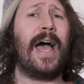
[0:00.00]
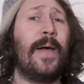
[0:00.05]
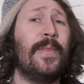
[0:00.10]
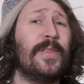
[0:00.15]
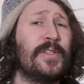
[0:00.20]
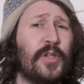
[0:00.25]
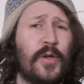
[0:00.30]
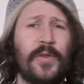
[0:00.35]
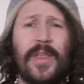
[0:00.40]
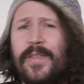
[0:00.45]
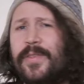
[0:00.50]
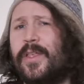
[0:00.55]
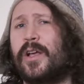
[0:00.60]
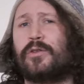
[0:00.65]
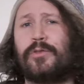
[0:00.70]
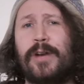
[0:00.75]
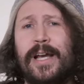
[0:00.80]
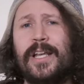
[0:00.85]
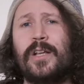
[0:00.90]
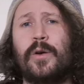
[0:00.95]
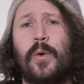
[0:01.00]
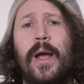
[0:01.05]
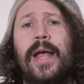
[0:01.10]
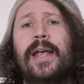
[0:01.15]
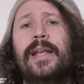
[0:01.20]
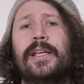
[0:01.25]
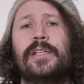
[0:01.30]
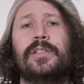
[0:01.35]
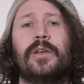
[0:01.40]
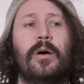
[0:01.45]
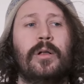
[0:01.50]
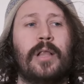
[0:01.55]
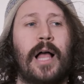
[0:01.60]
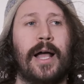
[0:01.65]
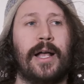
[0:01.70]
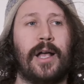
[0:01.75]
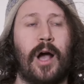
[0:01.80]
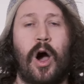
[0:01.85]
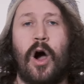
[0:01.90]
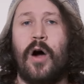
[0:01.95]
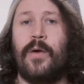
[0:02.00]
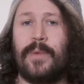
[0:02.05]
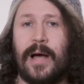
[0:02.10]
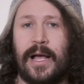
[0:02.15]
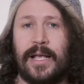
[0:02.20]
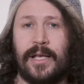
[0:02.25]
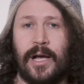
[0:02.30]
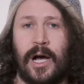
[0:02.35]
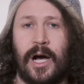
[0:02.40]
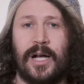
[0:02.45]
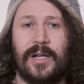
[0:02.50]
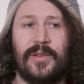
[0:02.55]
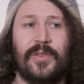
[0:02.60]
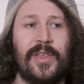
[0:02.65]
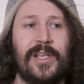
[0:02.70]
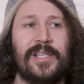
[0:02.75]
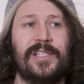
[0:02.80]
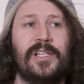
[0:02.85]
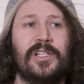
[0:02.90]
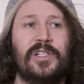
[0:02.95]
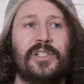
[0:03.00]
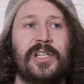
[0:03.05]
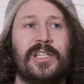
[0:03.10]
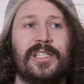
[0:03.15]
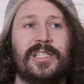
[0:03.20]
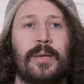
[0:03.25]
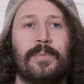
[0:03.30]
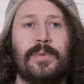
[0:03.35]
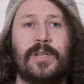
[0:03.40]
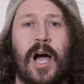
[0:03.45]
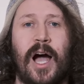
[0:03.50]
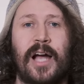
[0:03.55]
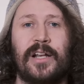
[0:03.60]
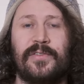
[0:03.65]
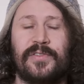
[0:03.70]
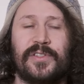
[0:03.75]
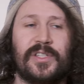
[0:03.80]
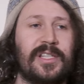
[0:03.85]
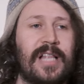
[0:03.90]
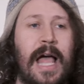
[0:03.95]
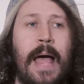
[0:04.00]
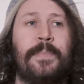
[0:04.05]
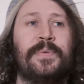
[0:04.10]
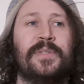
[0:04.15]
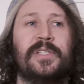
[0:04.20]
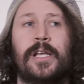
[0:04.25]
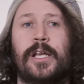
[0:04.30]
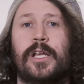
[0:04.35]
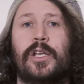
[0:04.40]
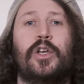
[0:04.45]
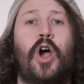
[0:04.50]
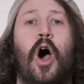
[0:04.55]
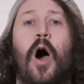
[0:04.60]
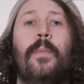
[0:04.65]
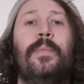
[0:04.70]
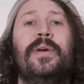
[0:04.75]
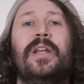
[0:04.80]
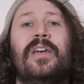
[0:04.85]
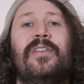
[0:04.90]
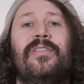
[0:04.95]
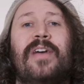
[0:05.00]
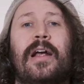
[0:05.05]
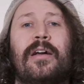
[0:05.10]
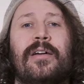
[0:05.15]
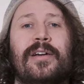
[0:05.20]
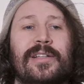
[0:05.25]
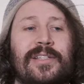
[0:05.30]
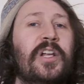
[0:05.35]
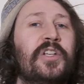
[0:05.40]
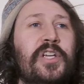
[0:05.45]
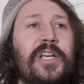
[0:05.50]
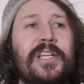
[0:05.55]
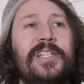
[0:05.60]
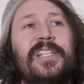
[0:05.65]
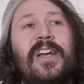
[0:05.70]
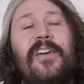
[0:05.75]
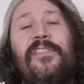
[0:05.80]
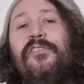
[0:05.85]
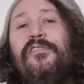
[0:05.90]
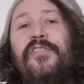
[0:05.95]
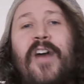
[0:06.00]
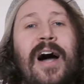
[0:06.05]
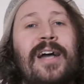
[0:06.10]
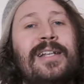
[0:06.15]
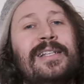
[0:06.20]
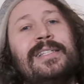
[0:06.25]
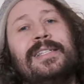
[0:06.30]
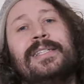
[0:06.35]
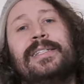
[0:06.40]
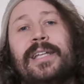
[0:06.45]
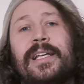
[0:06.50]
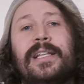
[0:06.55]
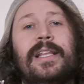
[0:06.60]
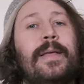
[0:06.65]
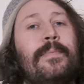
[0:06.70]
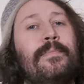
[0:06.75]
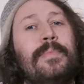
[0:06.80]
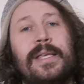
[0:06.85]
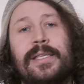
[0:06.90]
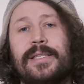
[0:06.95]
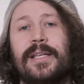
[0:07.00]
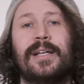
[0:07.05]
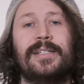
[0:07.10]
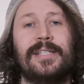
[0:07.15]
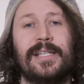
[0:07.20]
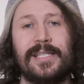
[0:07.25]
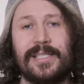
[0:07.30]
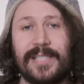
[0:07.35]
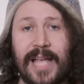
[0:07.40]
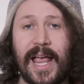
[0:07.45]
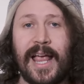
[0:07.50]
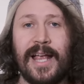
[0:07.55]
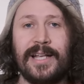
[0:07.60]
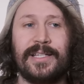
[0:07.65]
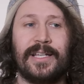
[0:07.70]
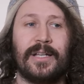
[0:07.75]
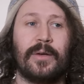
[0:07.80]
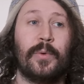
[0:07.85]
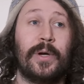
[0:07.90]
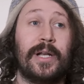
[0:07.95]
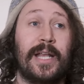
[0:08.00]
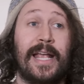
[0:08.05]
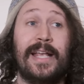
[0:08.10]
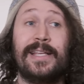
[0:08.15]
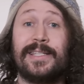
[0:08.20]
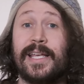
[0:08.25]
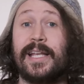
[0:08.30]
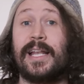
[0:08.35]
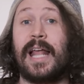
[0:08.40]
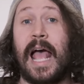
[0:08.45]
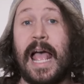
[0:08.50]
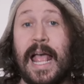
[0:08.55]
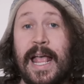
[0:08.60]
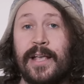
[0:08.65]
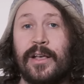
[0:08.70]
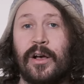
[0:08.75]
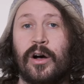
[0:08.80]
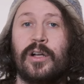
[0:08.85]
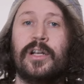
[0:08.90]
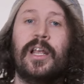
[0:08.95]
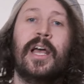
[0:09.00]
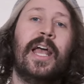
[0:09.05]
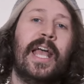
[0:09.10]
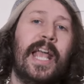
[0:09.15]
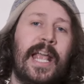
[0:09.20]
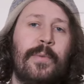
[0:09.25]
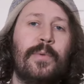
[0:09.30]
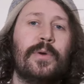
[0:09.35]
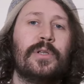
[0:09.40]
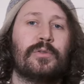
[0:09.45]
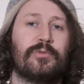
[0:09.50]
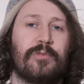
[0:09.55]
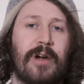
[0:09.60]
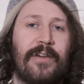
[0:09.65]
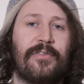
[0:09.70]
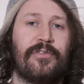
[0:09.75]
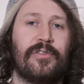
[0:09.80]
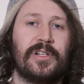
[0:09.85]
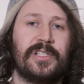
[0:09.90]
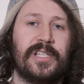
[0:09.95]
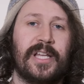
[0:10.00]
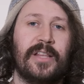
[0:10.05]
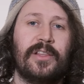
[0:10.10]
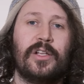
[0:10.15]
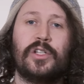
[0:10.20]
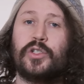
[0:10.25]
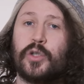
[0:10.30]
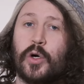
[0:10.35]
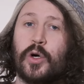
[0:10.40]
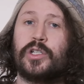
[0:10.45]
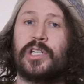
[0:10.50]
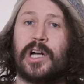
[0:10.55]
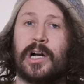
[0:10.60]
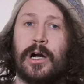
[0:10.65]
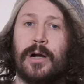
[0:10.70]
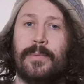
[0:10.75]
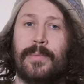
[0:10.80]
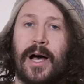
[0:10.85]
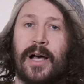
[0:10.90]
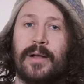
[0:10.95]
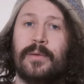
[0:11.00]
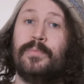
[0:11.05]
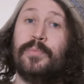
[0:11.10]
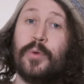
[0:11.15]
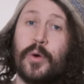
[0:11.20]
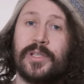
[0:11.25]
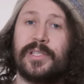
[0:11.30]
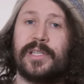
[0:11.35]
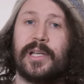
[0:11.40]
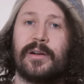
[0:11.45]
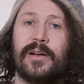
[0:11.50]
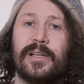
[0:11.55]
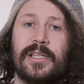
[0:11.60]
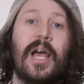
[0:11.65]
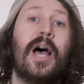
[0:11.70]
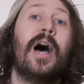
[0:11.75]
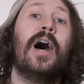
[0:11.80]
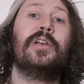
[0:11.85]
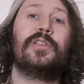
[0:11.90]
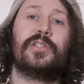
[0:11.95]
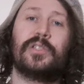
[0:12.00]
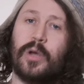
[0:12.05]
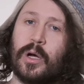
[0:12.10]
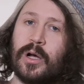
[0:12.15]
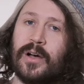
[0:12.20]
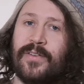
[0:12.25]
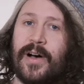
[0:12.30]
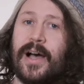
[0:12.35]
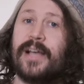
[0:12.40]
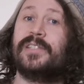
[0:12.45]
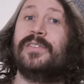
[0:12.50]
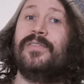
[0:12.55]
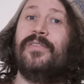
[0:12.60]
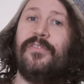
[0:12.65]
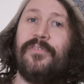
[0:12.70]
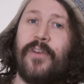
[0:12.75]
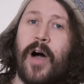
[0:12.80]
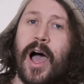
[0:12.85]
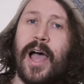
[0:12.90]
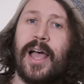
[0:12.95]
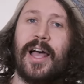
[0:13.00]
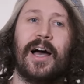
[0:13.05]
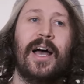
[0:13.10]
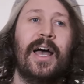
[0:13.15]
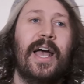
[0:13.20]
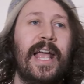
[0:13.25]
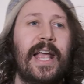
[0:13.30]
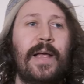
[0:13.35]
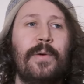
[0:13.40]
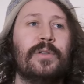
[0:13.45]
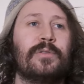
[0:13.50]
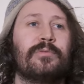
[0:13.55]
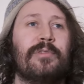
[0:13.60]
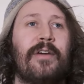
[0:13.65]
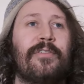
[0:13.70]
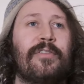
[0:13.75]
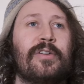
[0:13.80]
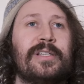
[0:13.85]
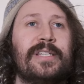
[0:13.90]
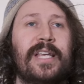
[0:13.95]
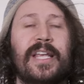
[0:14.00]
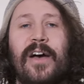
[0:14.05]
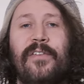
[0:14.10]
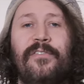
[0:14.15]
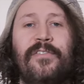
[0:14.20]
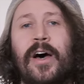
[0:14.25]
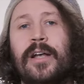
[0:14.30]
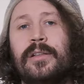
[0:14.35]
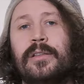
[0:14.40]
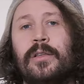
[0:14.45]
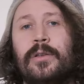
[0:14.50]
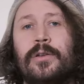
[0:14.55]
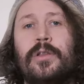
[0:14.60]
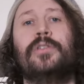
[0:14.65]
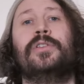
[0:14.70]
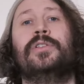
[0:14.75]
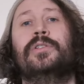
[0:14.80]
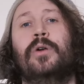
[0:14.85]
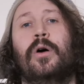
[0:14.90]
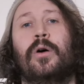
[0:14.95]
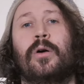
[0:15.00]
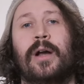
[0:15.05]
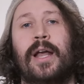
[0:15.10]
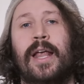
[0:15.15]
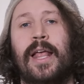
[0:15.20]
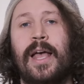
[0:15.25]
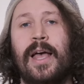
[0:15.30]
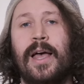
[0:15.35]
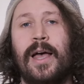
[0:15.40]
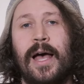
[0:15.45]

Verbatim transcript: And so then the Green Queen is all like, oh my God, this is just some kind of slapstick comedy of errors. Just a fun, silly misunderstanding. When he said Aegon, he was referencing the George R.R. Martin book series, A Song of Ice and Fire. He was referencing a fun little story.